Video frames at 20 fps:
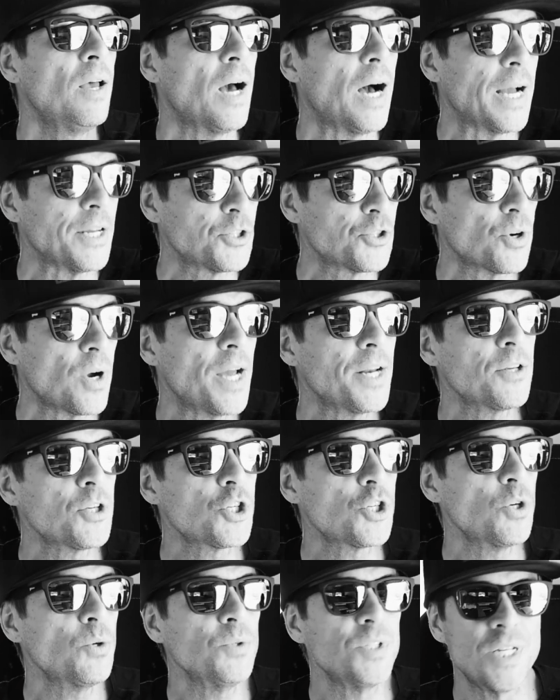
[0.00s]
I try to
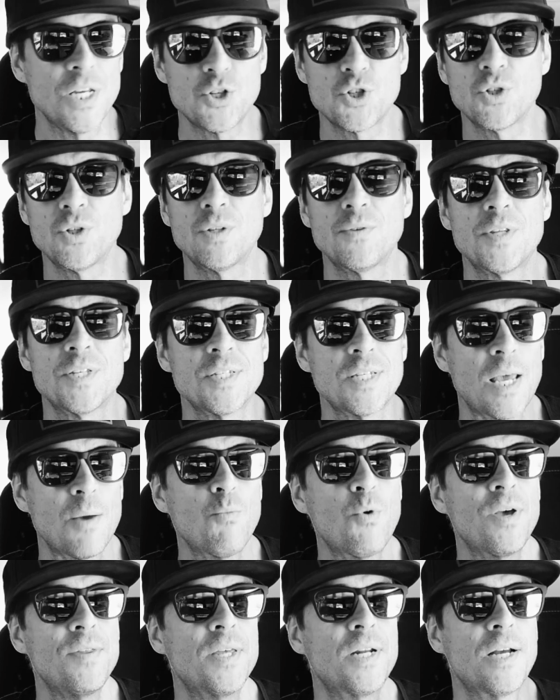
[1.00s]
shoot digital the
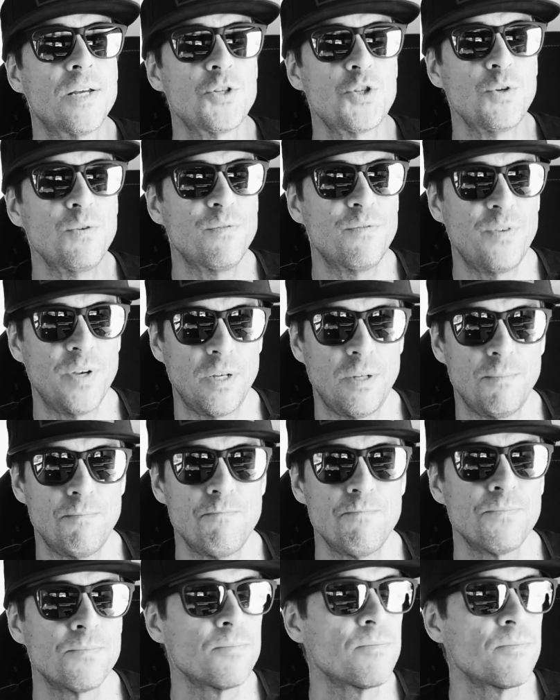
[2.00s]
same way that I shoot film.